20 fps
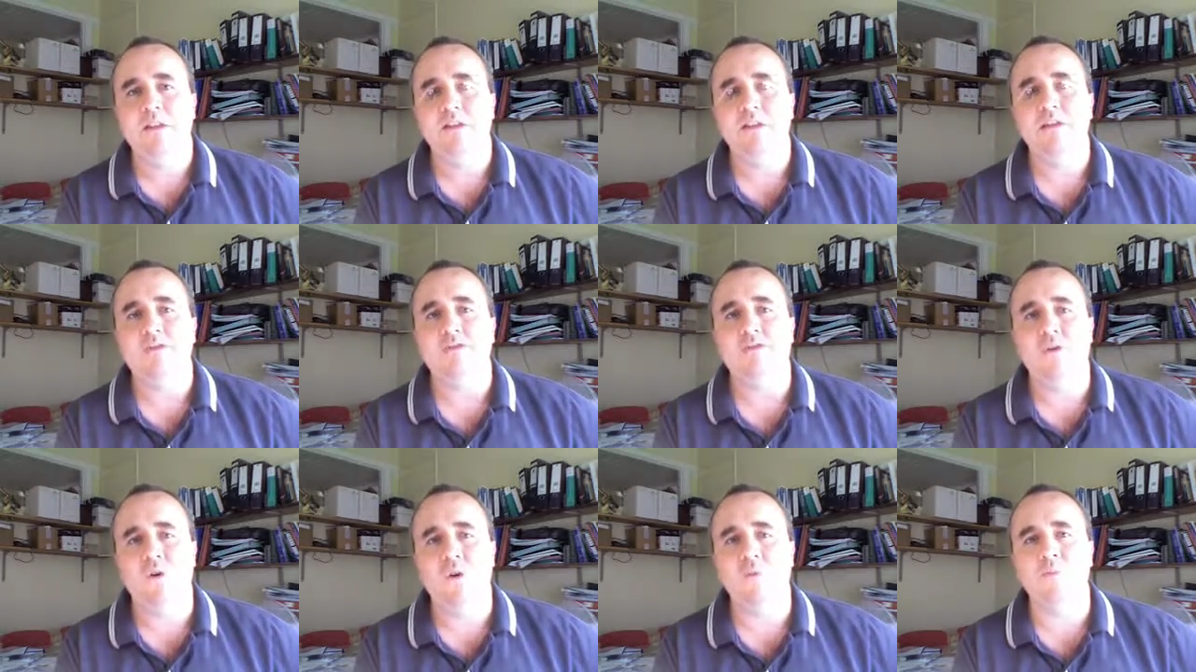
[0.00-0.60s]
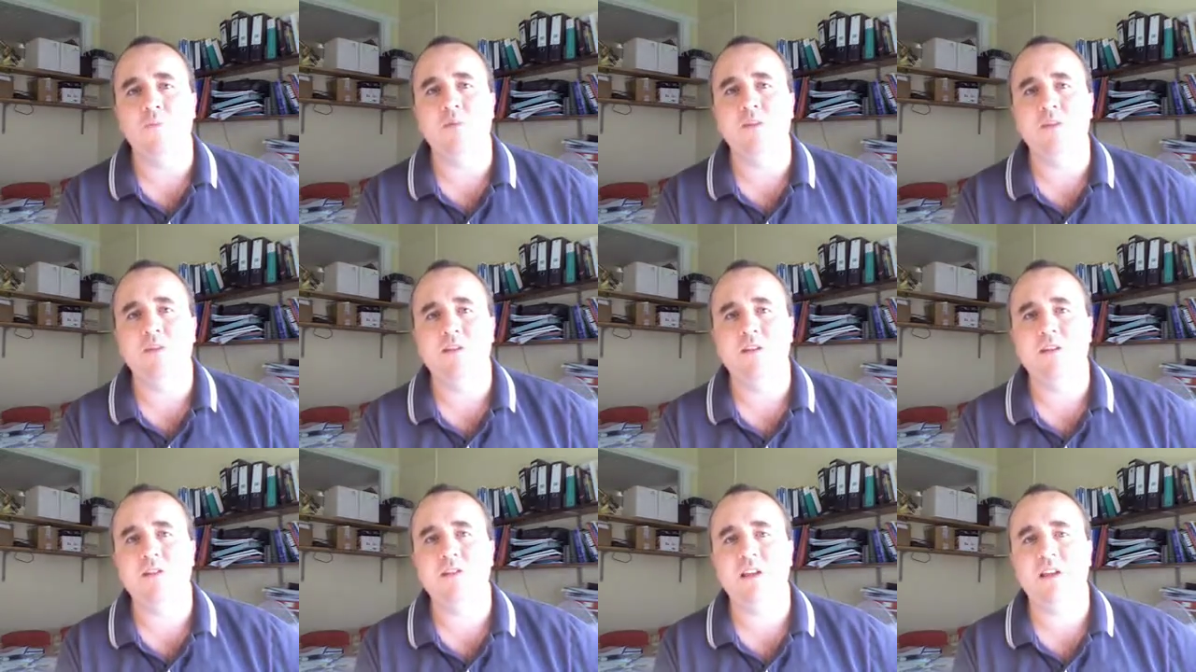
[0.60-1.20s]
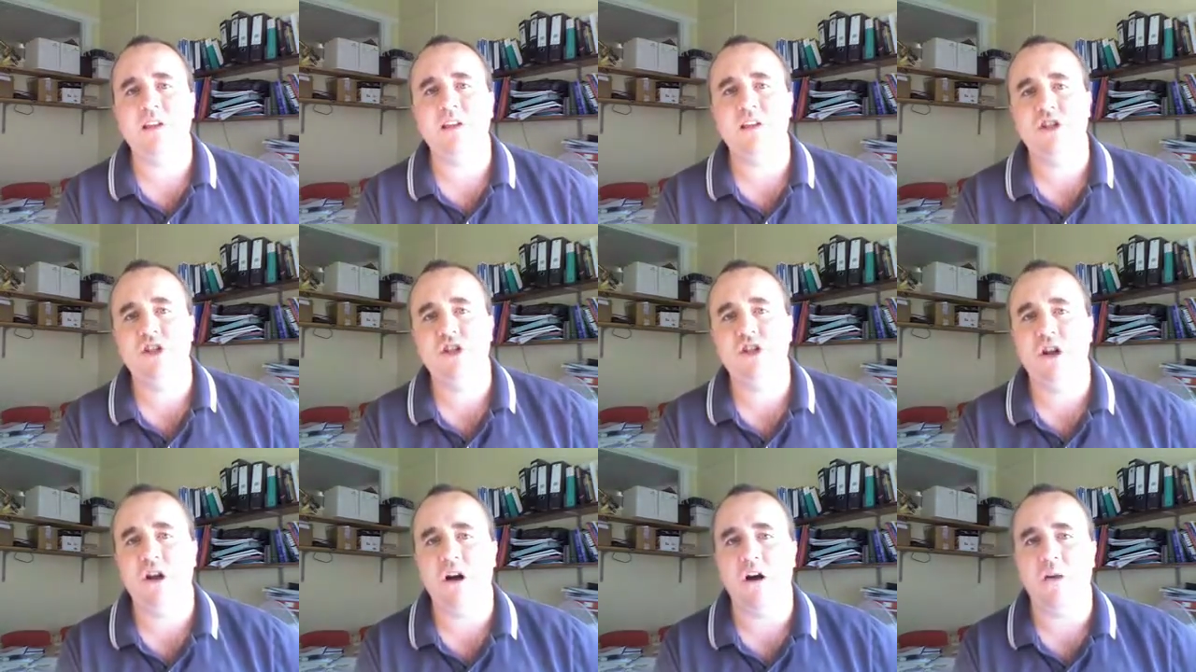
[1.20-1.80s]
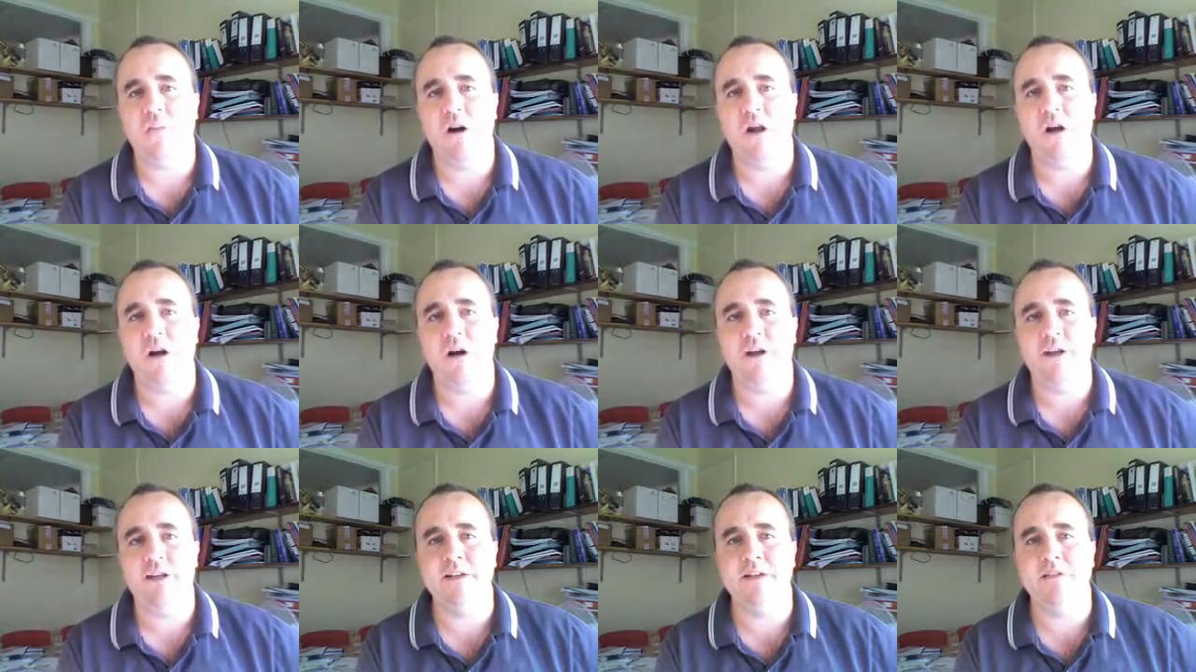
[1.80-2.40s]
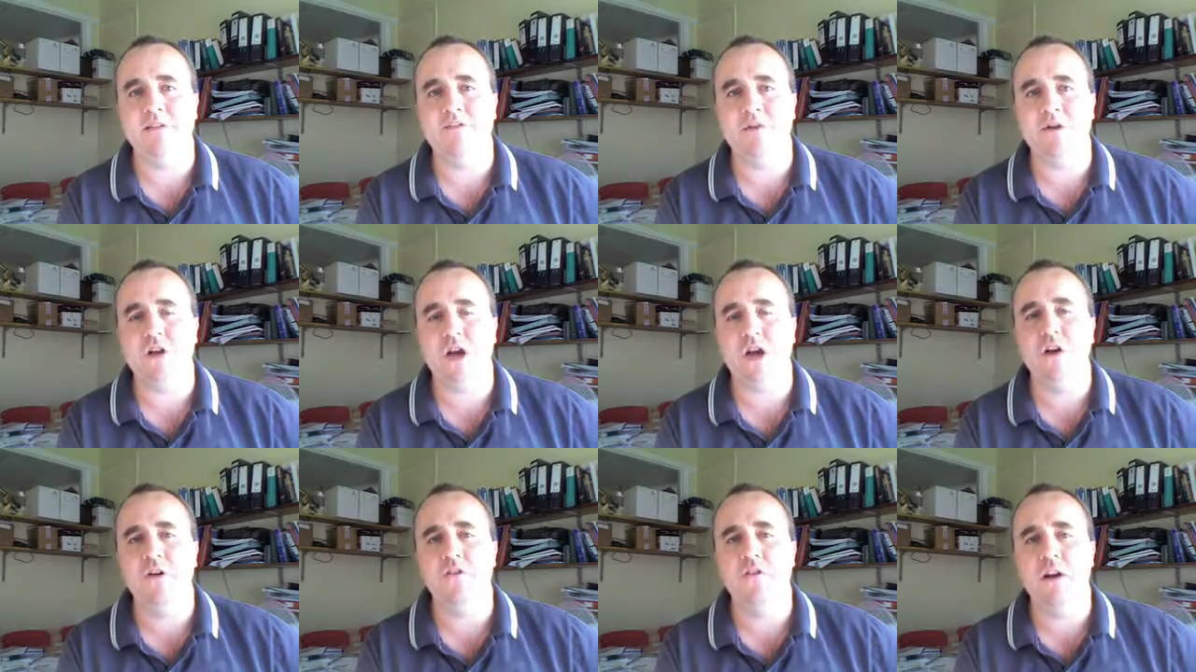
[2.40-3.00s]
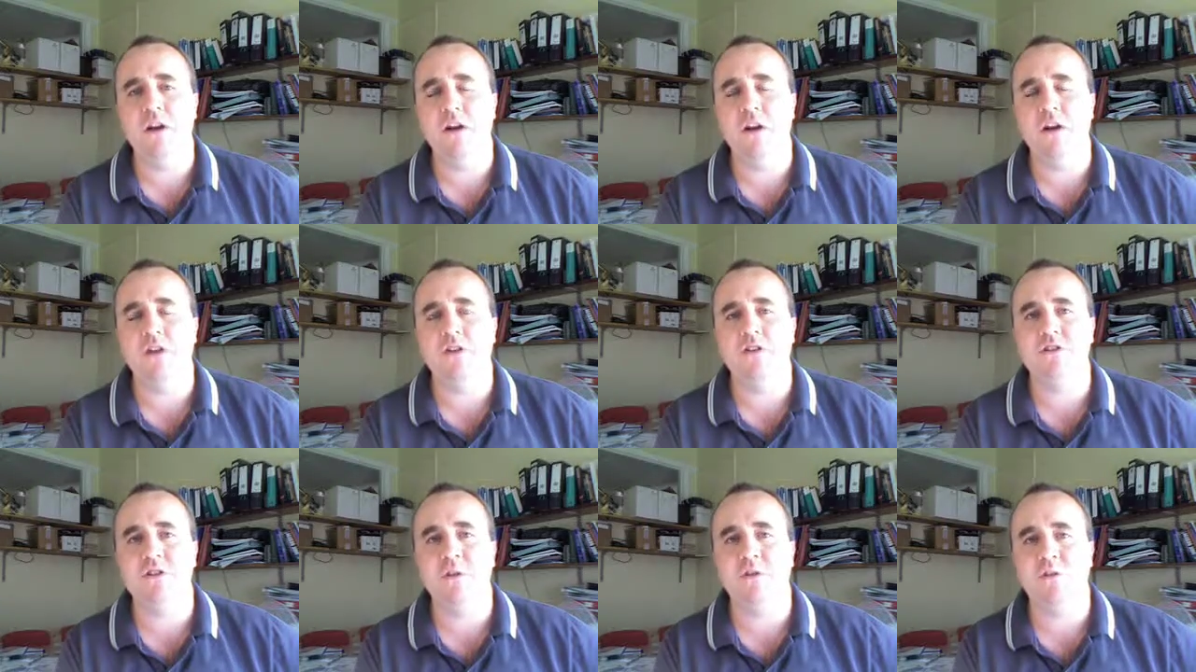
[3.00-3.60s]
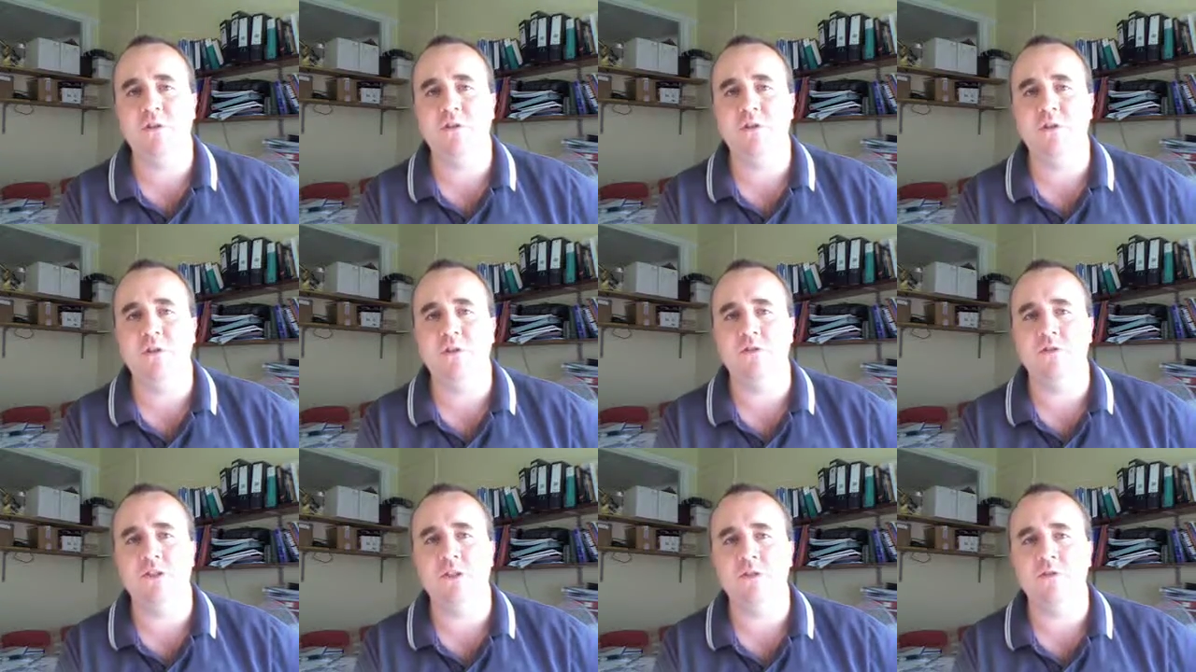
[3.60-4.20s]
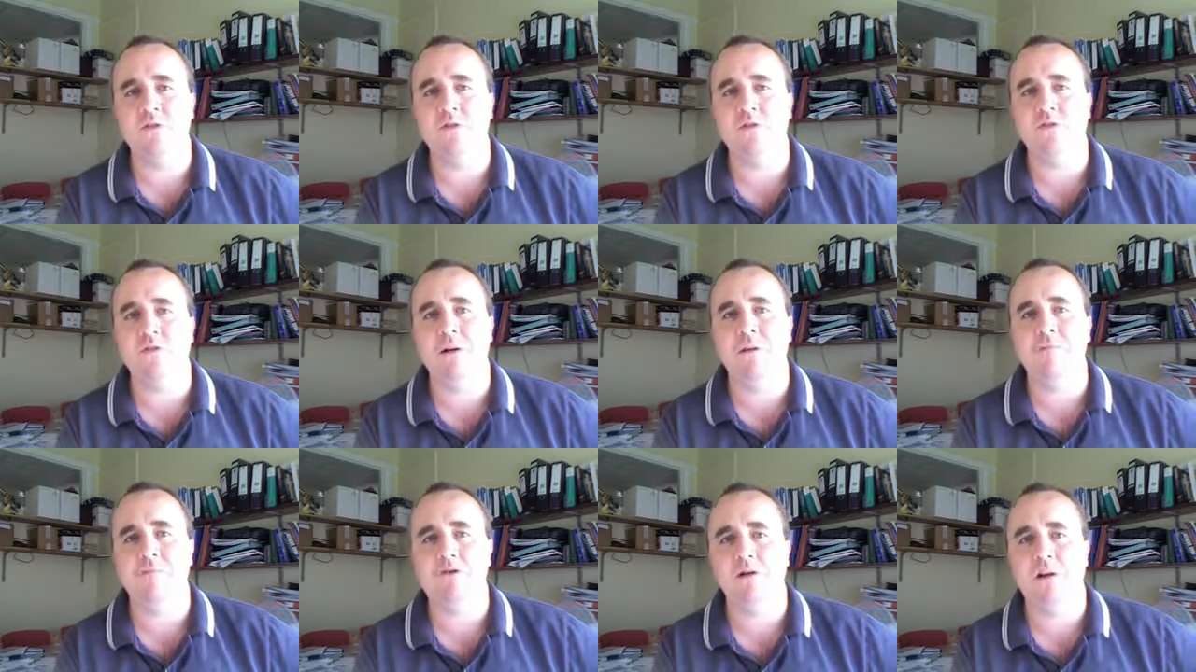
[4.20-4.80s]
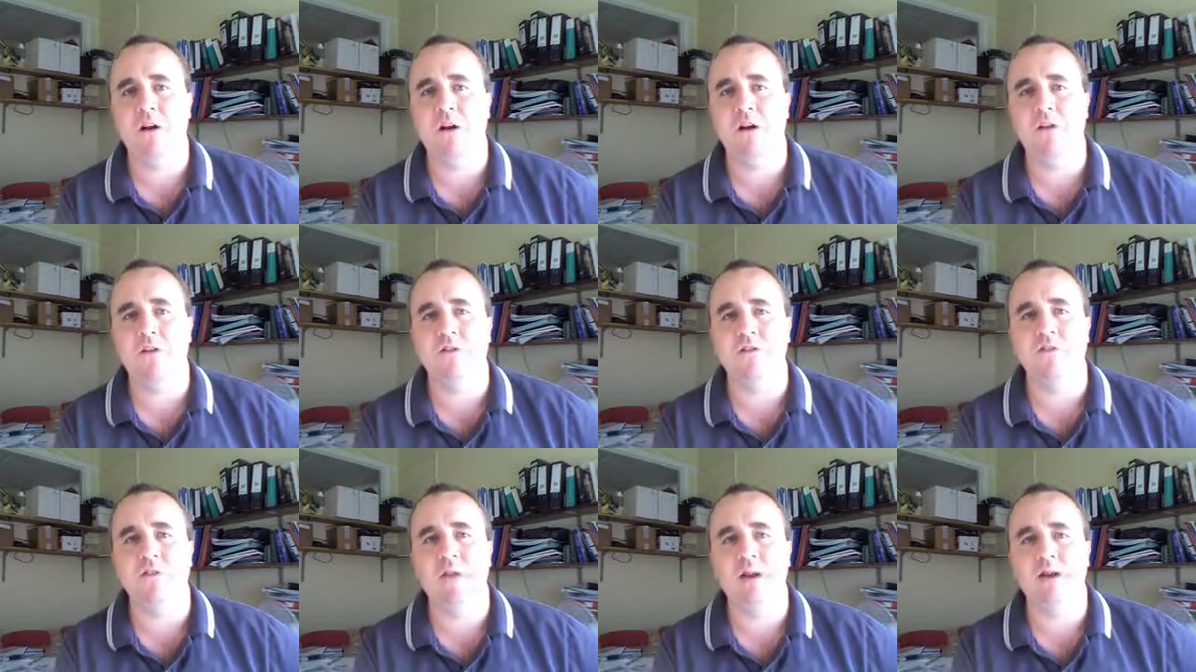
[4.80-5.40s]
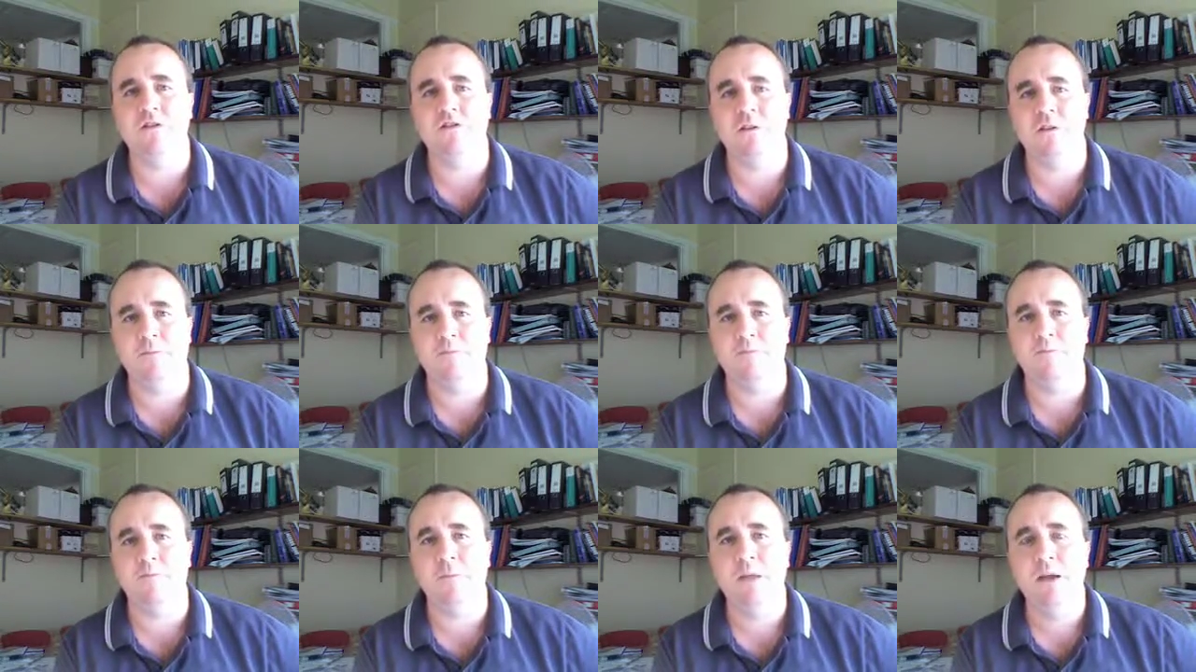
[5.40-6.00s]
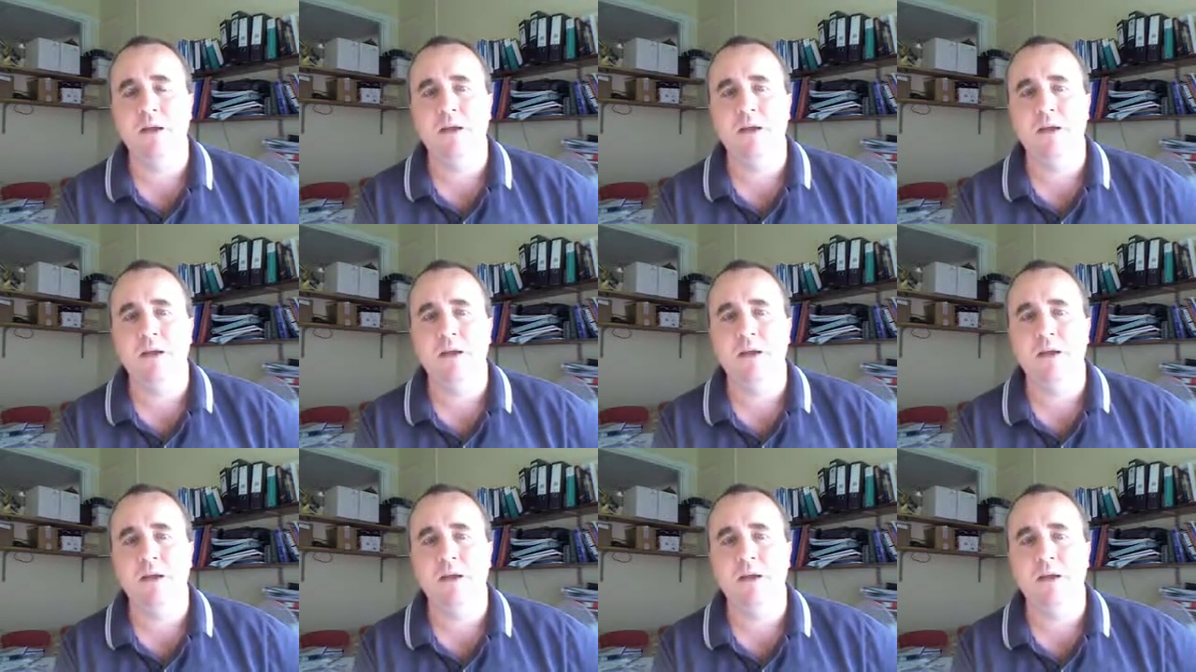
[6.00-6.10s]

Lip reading: This forms distinct sharp lines which overlie the top of the continuous Bremsstrahlung spectrum.